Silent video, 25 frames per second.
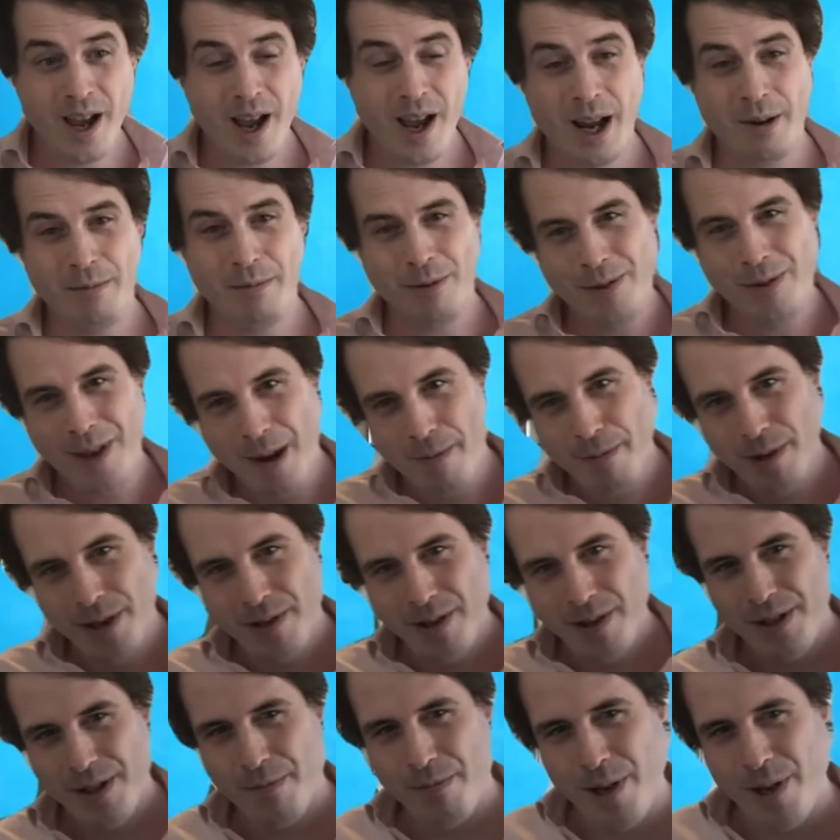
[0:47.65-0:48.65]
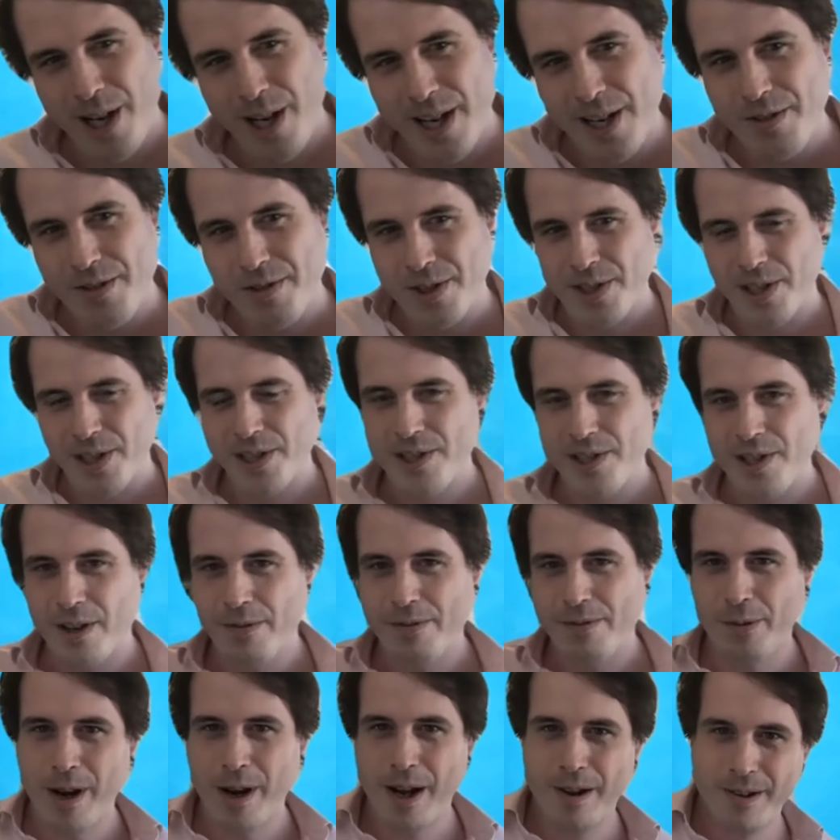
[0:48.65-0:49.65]
And with them, we're doing some really interesting
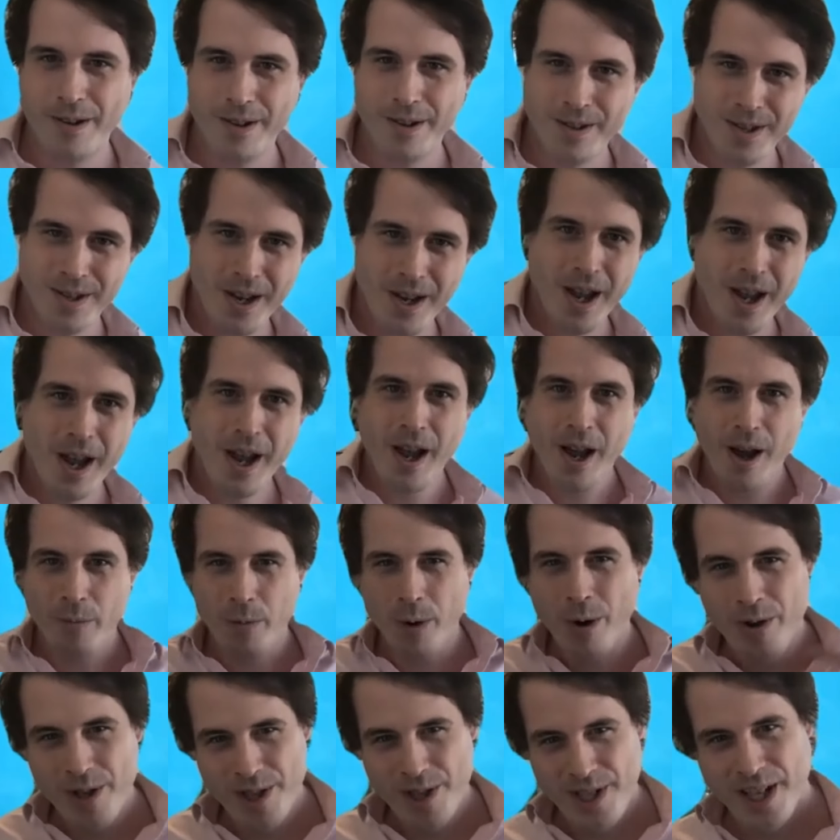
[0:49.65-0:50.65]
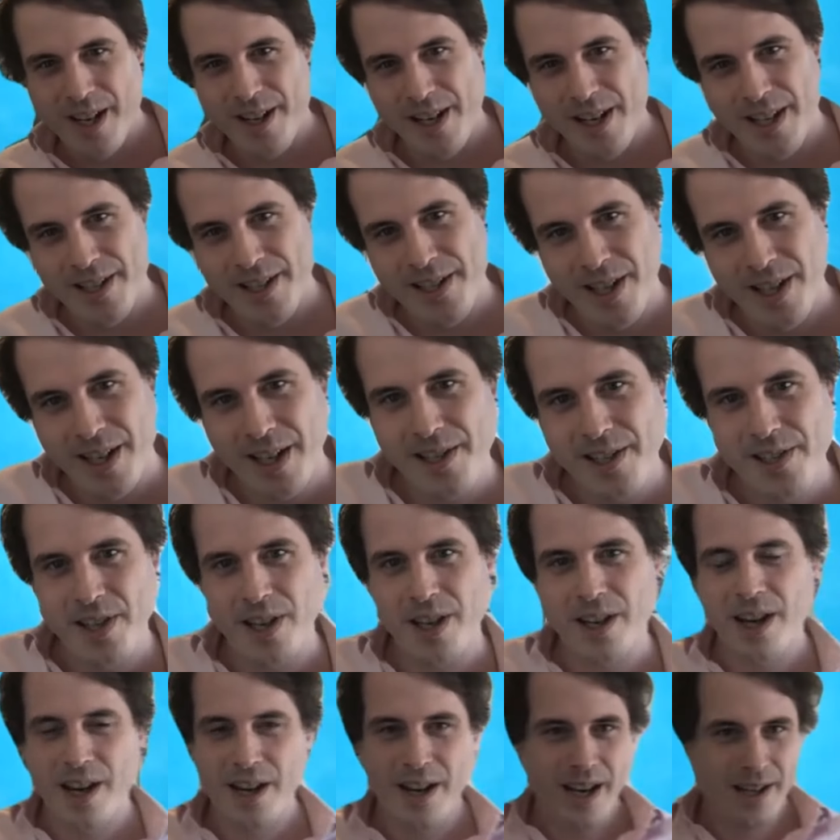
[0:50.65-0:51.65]
stuff around warranty analytics
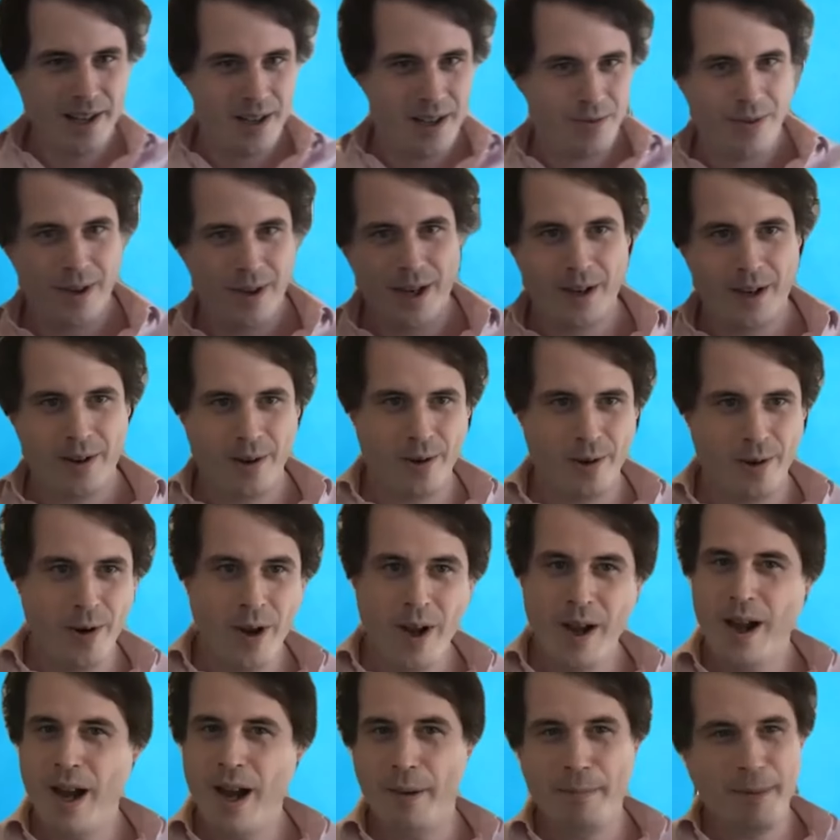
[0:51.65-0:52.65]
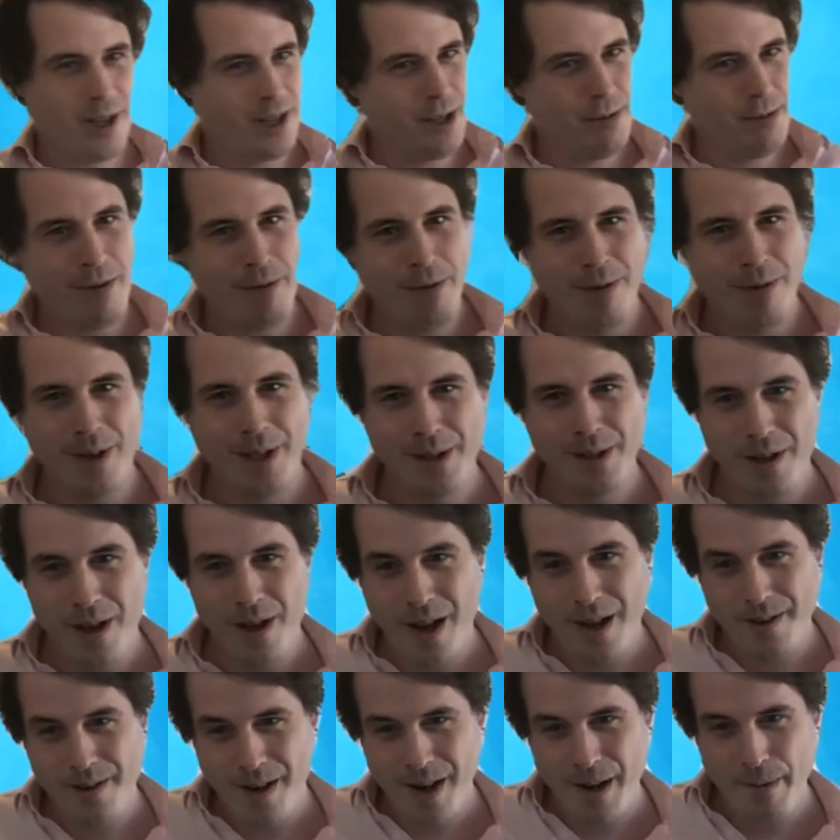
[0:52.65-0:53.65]
and connected vehicle, amongst some other things.
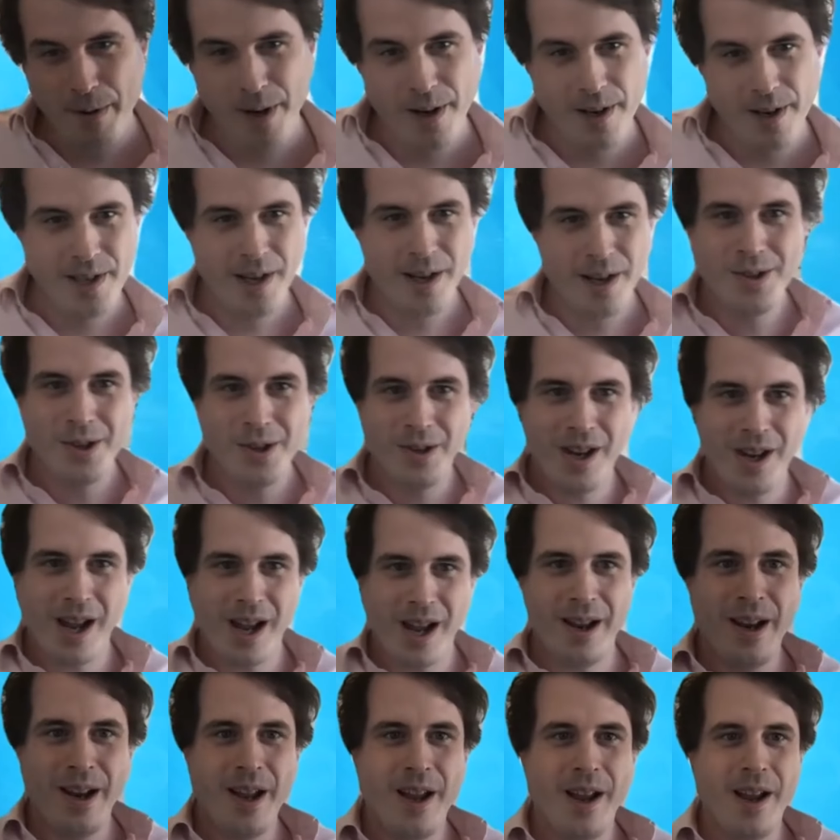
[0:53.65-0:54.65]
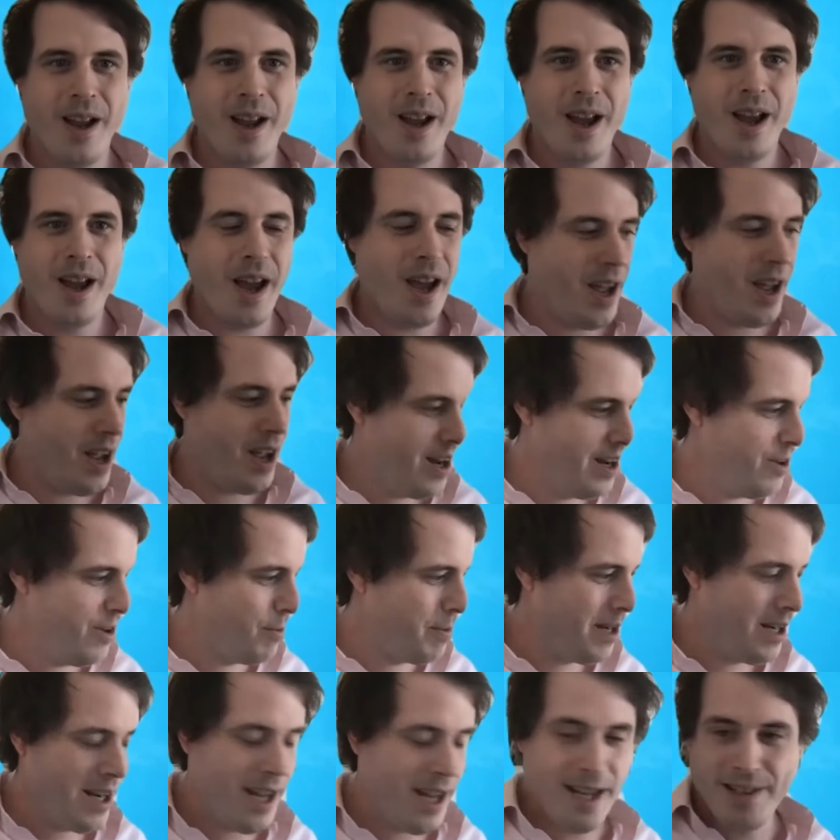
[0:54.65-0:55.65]
And I'm going to touch on that a little
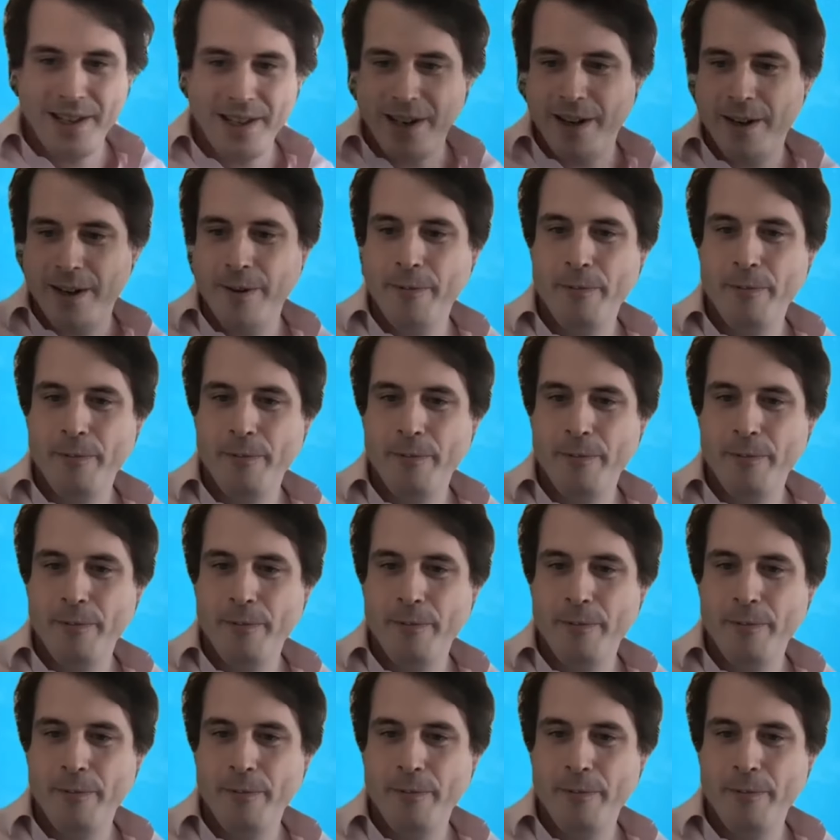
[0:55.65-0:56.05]
bit later.